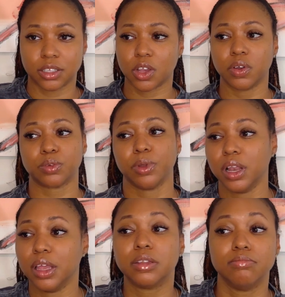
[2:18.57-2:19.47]
So it's
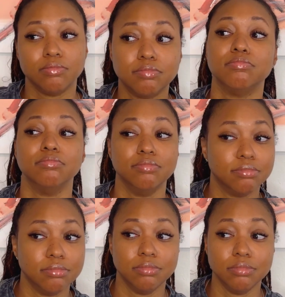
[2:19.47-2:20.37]
really
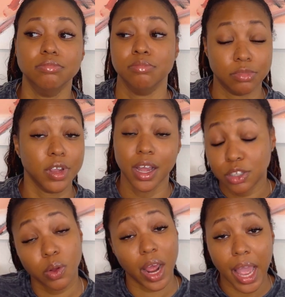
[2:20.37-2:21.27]

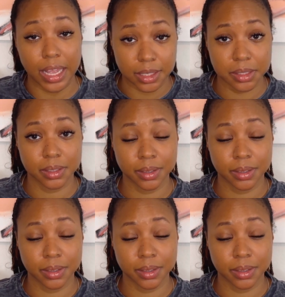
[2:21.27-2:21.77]
2 days.